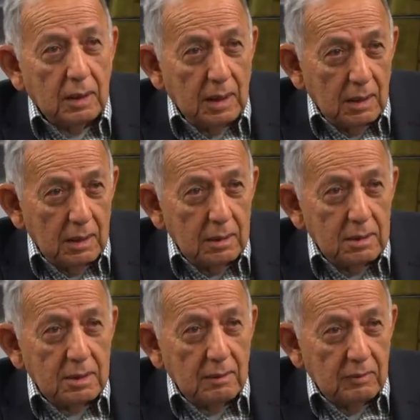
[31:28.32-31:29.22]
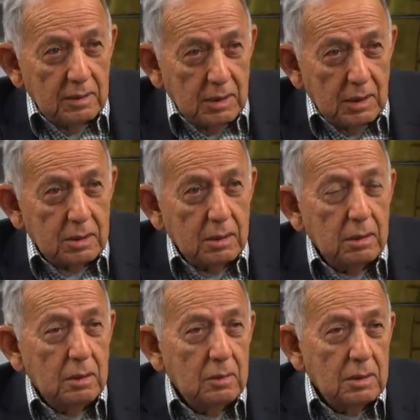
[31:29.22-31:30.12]
an alien
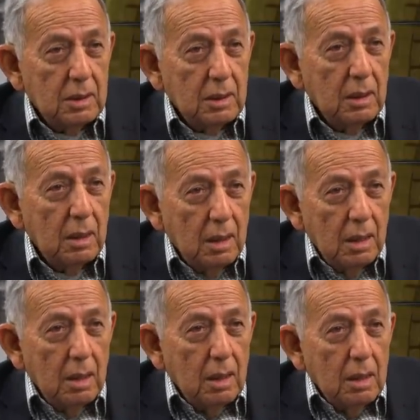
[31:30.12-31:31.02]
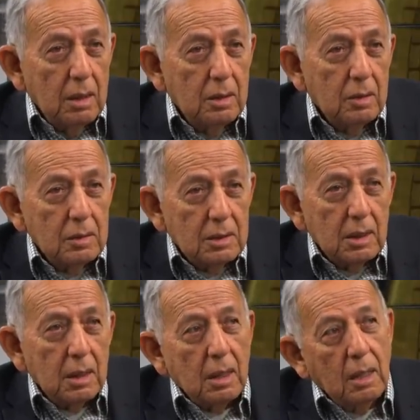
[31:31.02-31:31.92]
civilization using
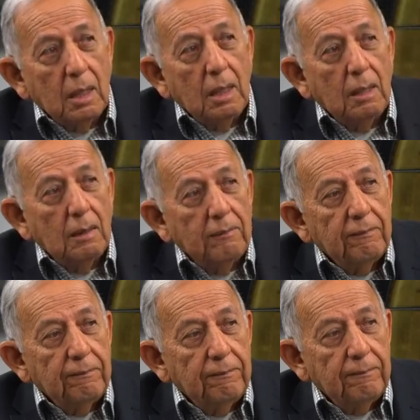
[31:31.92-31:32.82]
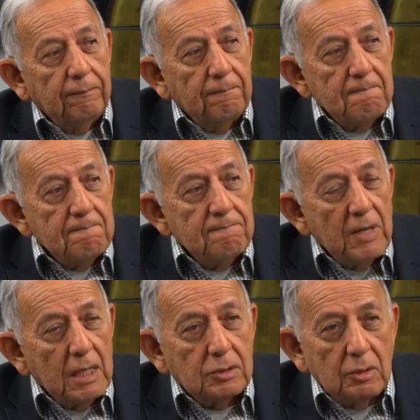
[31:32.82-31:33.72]
using uh,
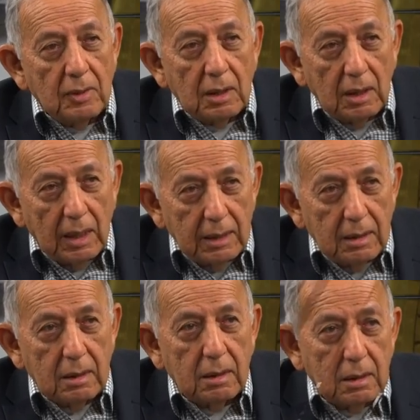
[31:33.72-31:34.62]
faster than light